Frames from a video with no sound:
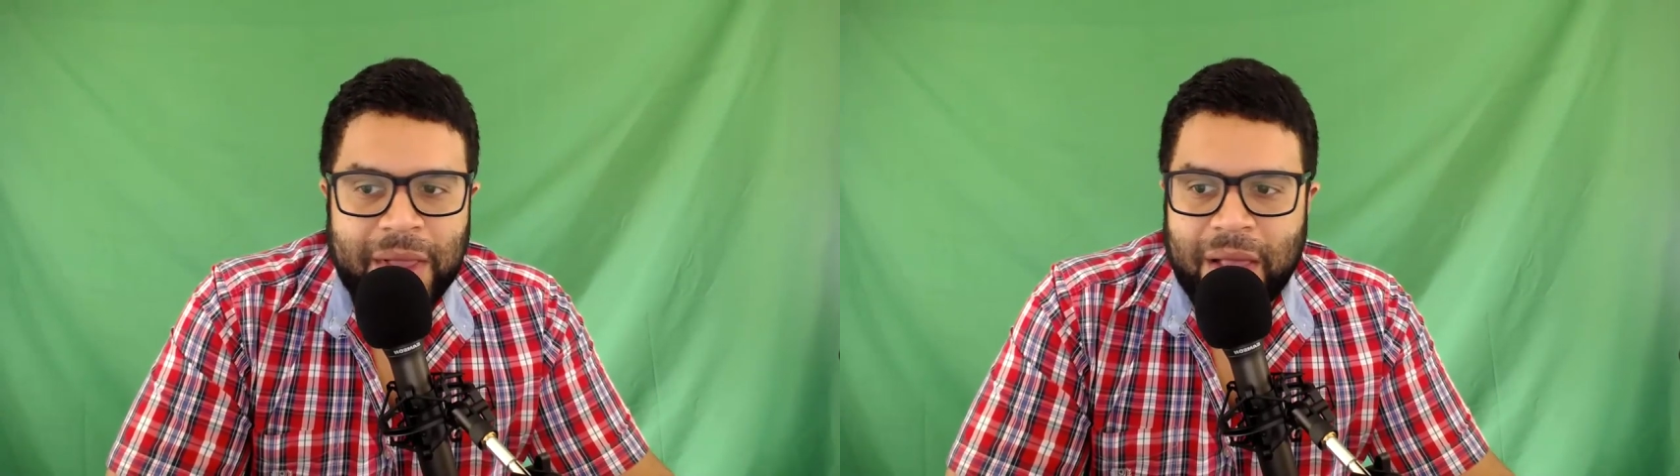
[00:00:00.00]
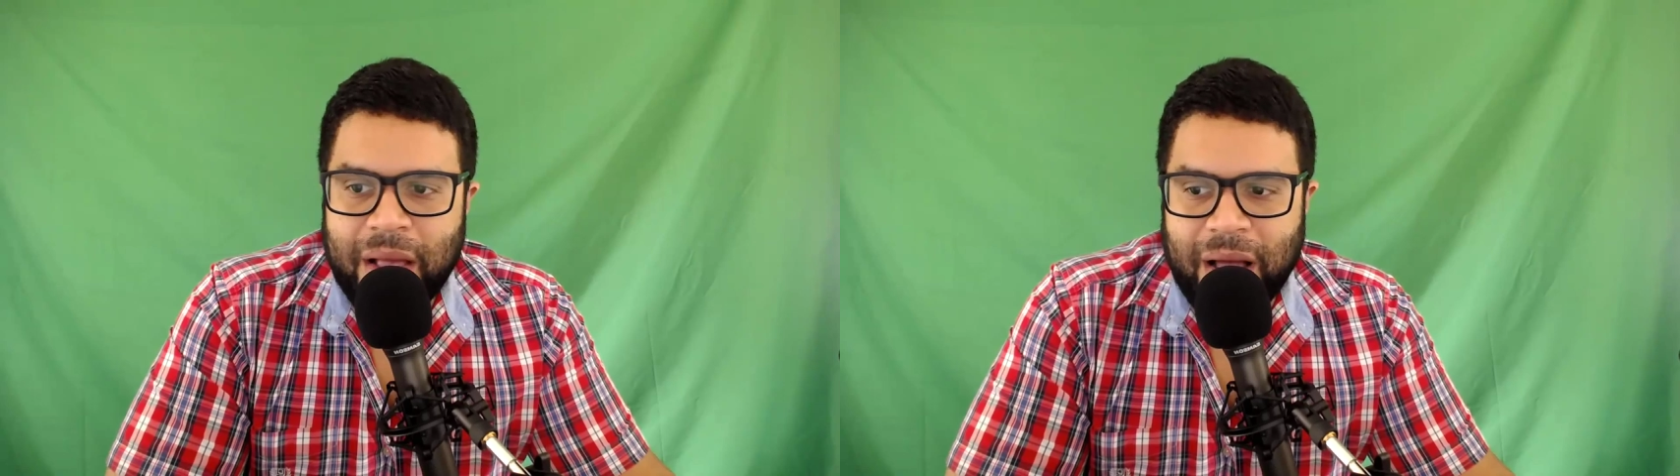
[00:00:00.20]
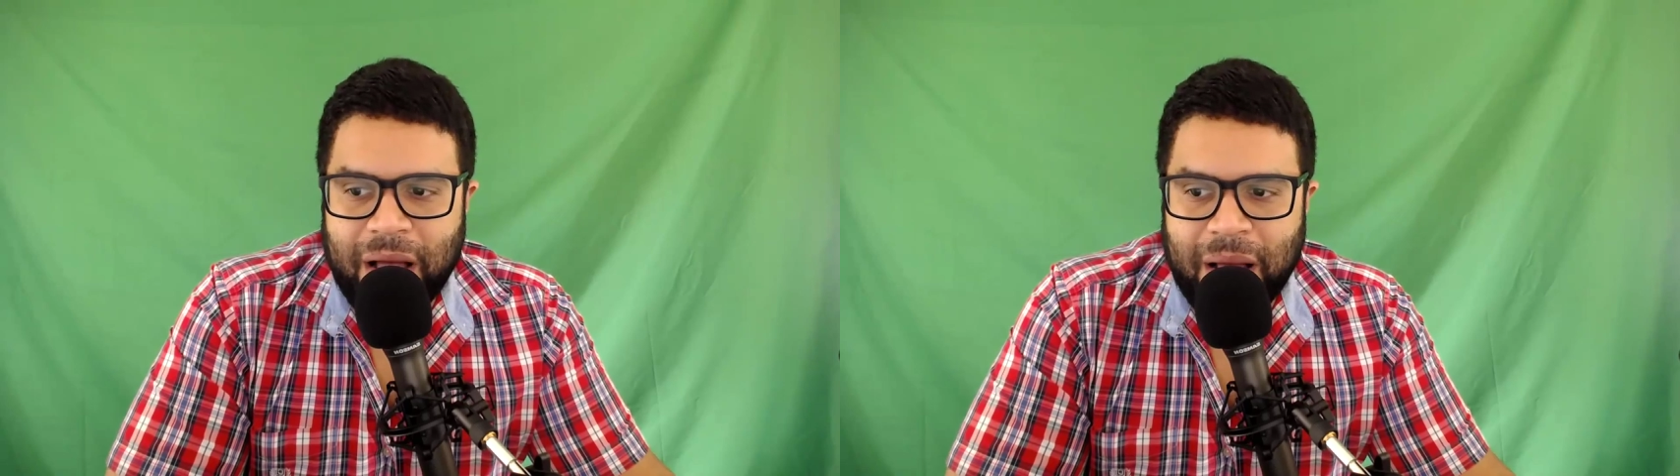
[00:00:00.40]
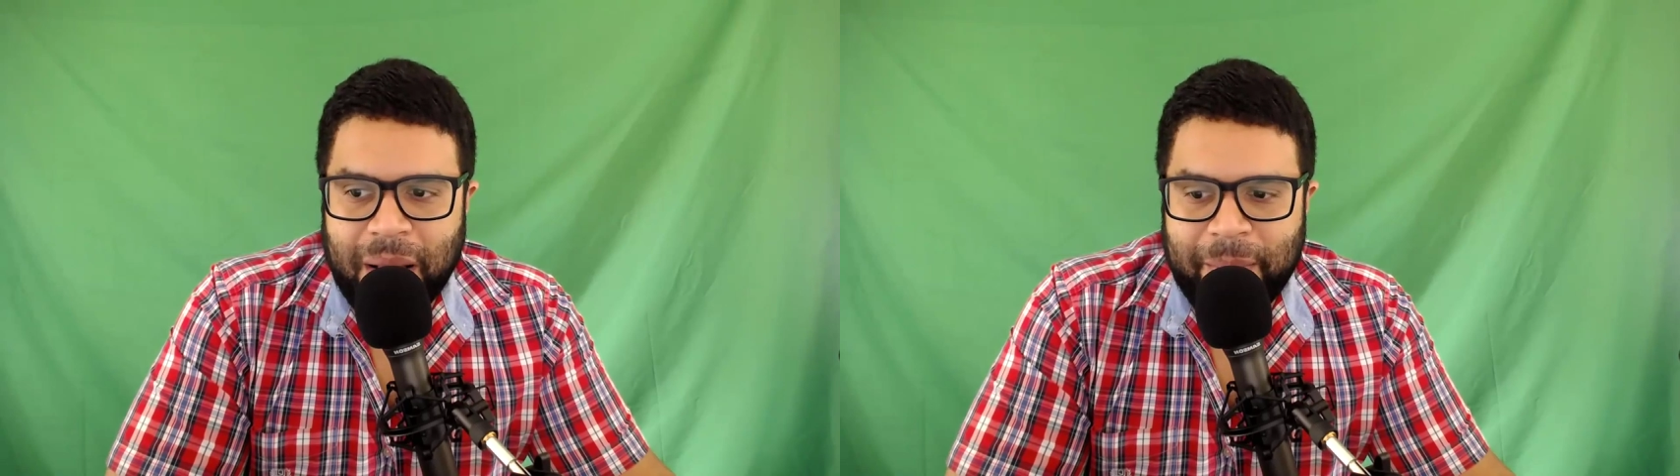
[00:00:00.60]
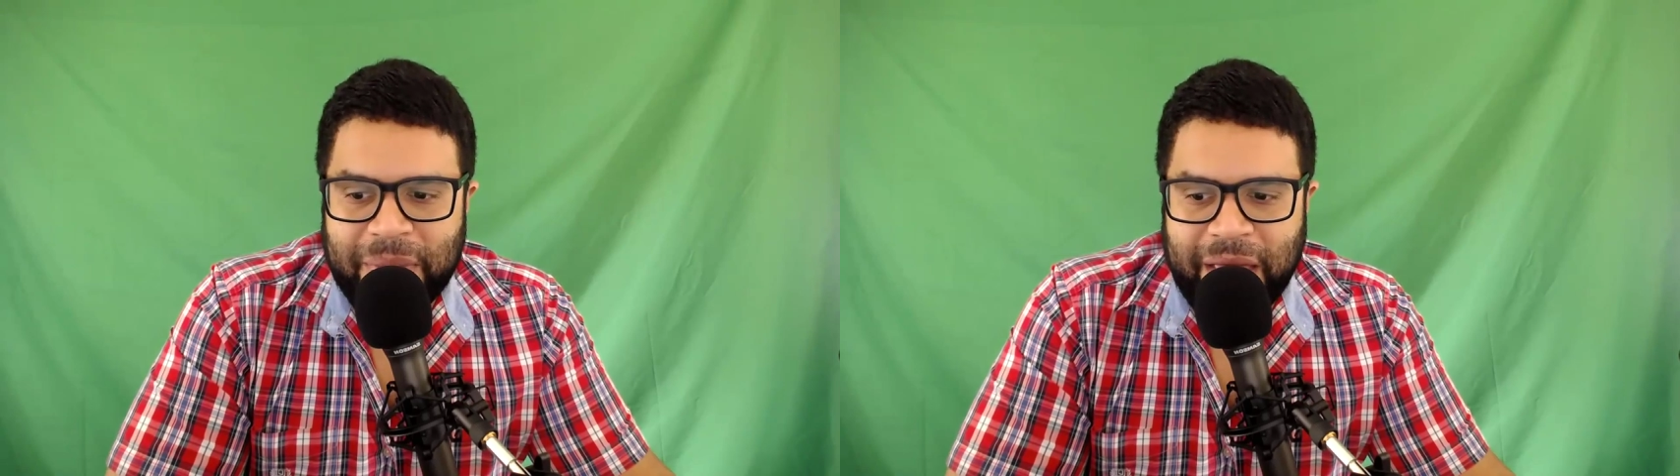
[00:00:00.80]

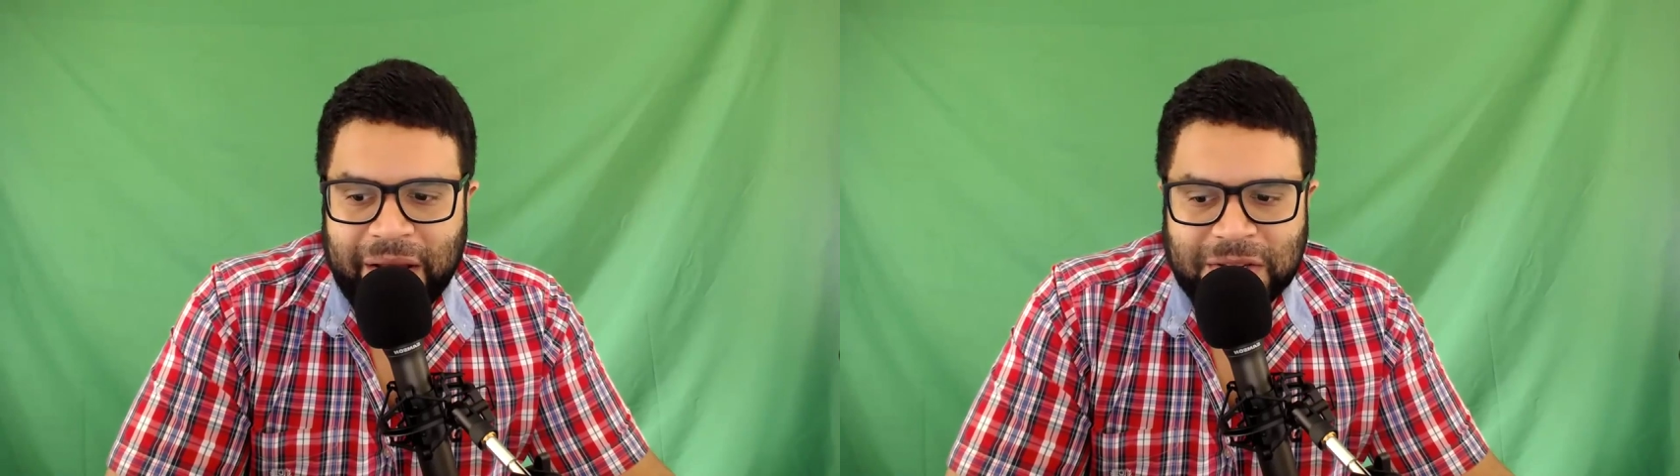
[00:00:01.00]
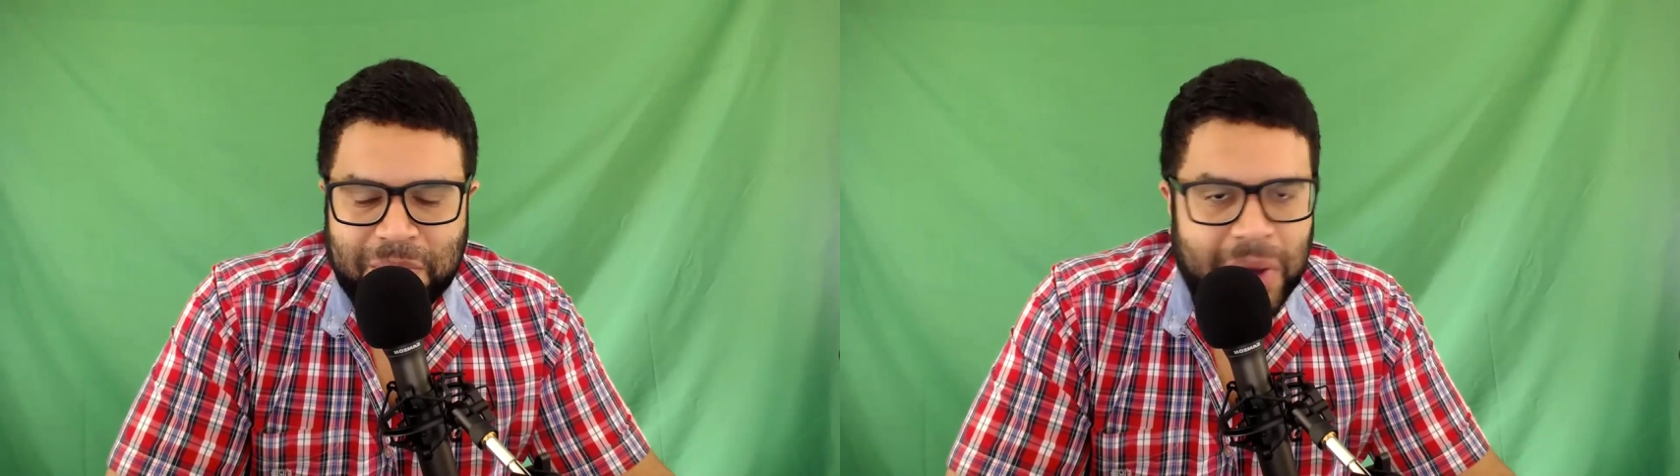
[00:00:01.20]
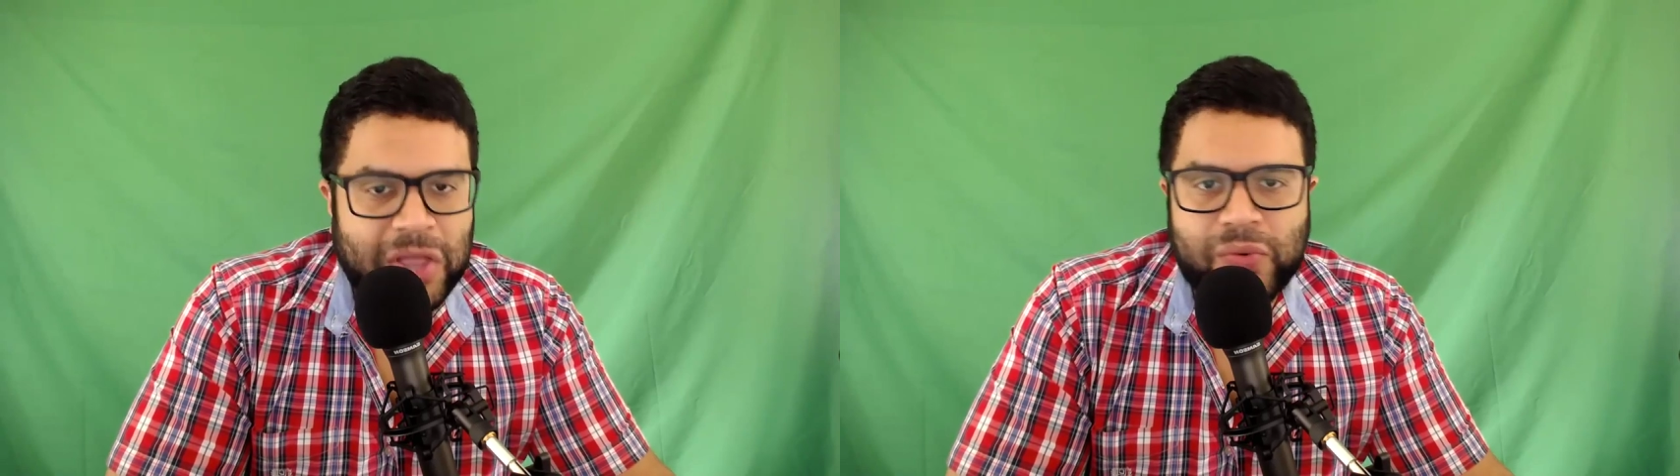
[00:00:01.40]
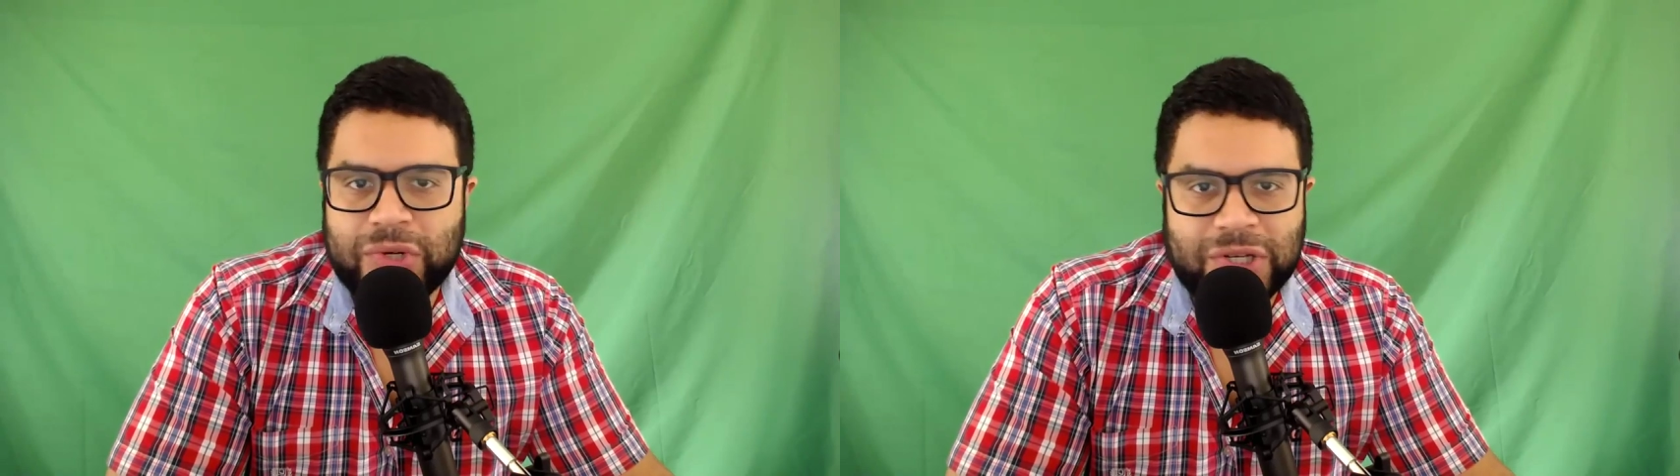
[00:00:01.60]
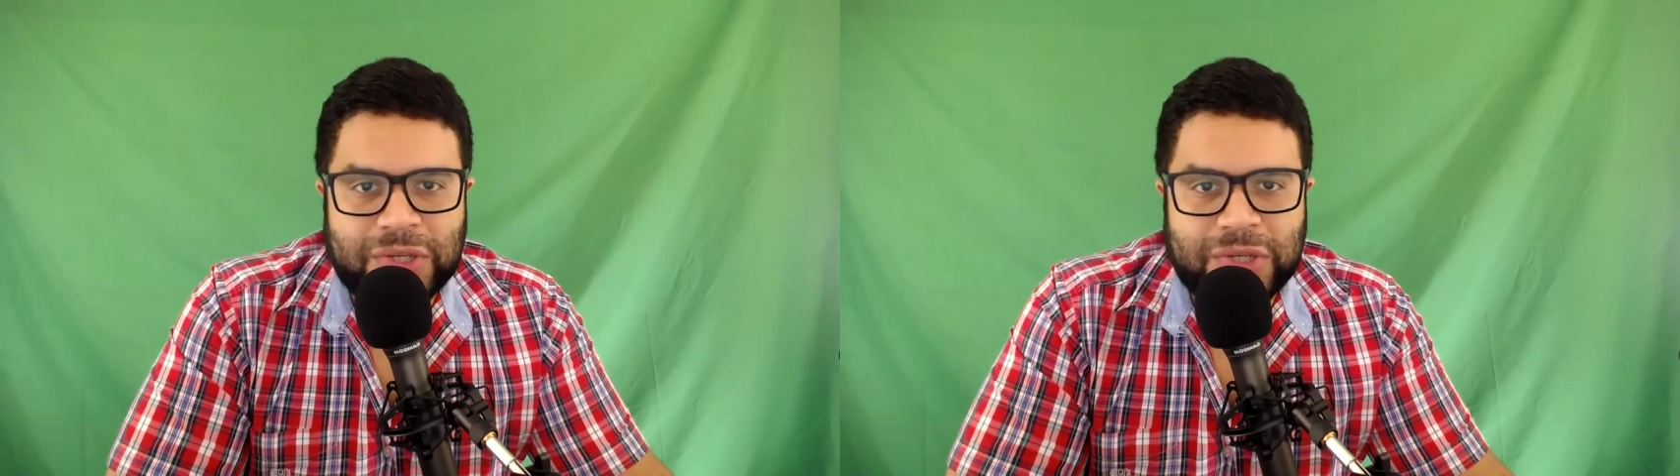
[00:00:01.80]
And his mother was just